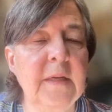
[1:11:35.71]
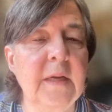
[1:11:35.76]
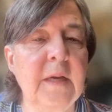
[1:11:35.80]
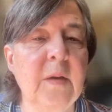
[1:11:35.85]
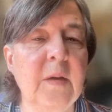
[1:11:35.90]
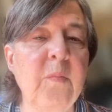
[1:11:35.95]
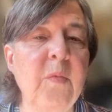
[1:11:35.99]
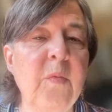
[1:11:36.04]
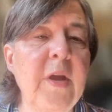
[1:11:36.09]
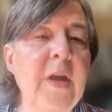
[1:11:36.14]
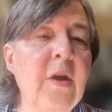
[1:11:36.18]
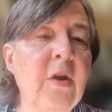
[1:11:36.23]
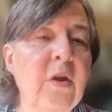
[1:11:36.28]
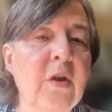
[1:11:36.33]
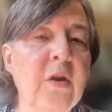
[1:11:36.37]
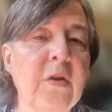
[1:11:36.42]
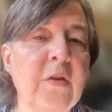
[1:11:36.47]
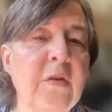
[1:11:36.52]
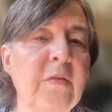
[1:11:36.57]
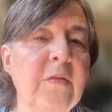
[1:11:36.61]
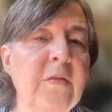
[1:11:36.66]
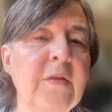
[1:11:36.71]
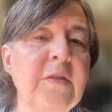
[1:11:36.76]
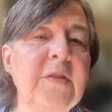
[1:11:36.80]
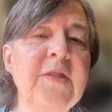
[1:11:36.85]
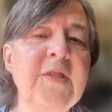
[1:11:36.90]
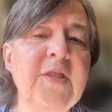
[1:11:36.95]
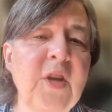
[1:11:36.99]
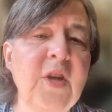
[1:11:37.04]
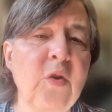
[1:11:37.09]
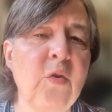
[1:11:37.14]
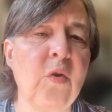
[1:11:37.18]
We heard
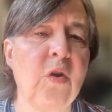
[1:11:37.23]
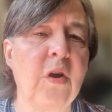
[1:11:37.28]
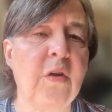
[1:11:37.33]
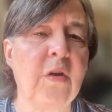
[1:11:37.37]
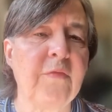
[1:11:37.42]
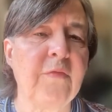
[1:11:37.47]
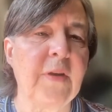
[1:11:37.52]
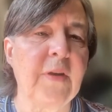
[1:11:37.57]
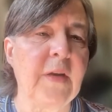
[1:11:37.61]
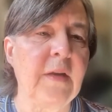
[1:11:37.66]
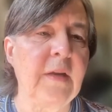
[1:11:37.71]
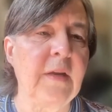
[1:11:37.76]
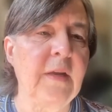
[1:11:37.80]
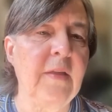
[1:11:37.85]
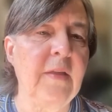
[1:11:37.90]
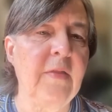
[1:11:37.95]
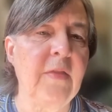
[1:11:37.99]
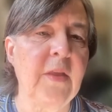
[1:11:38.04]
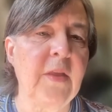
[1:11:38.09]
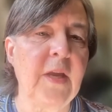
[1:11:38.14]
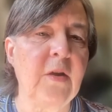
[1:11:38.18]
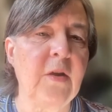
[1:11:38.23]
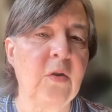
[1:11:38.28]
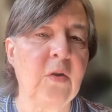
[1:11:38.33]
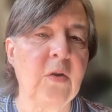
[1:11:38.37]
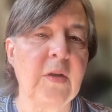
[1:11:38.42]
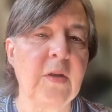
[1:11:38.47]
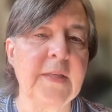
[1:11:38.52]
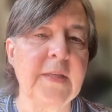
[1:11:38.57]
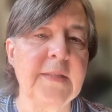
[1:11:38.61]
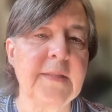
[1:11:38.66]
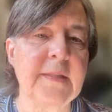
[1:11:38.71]
so often in the
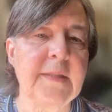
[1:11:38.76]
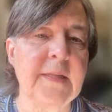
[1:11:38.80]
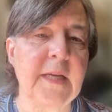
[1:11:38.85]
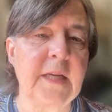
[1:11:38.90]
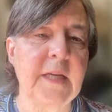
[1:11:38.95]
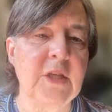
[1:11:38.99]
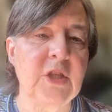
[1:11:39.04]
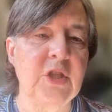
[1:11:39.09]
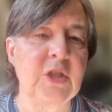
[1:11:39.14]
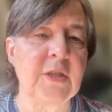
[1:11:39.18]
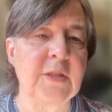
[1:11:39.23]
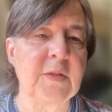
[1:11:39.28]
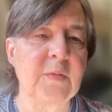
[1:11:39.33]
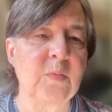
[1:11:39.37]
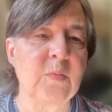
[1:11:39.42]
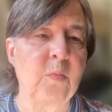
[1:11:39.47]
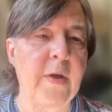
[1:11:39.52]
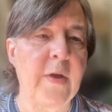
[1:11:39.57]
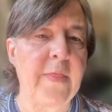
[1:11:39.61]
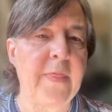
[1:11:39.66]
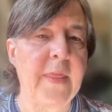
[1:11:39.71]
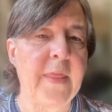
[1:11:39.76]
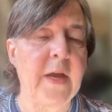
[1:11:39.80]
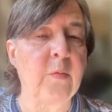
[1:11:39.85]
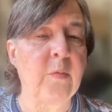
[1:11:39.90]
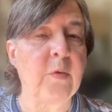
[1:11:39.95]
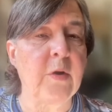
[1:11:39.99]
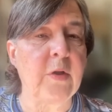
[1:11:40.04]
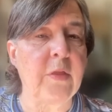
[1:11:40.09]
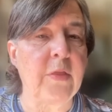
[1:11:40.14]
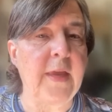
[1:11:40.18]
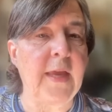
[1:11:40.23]
early stages when there
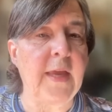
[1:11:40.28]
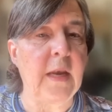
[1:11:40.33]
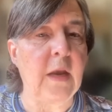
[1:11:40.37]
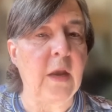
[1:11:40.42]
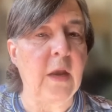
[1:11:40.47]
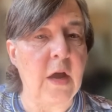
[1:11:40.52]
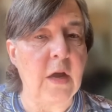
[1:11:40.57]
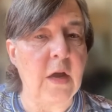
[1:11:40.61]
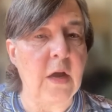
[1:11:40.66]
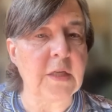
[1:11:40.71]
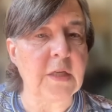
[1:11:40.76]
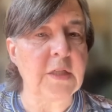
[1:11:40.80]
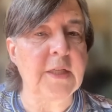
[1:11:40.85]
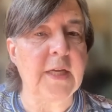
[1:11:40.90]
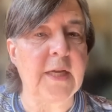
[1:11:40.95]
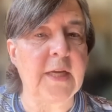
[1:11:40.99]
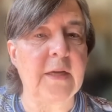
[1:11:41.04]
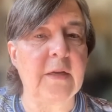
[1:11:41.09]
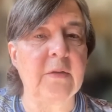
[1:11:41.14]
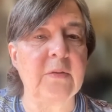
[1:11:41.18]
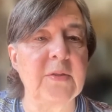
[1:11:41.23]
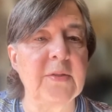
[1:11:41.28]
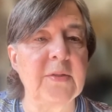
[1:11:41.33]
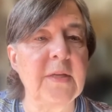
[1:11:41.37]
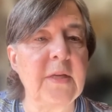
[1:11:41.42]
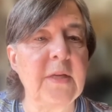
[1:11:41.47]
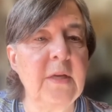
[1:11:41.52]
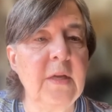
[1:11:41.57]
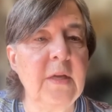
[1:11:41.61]
were the lockdowns